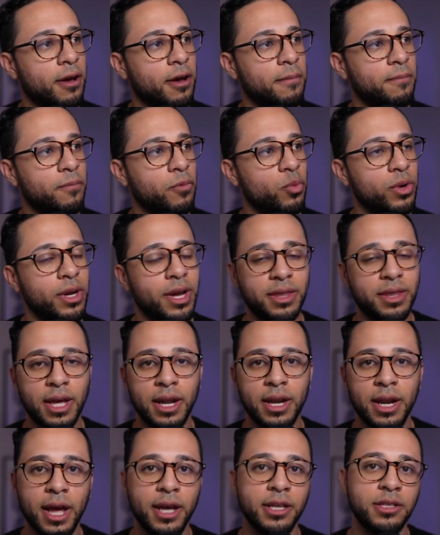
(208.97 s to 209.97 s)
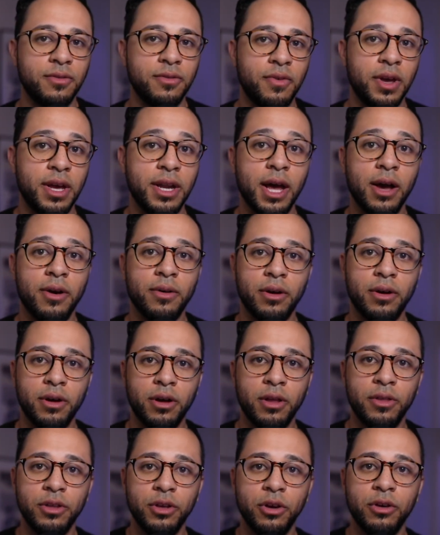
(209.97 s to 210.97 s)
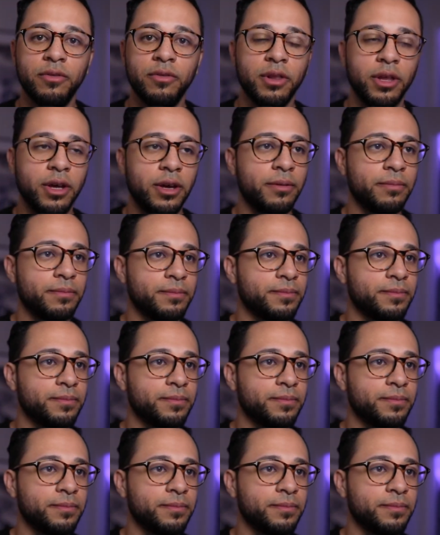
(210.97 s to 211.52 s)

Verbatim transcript: Um, we get that nice fade out on the overlay.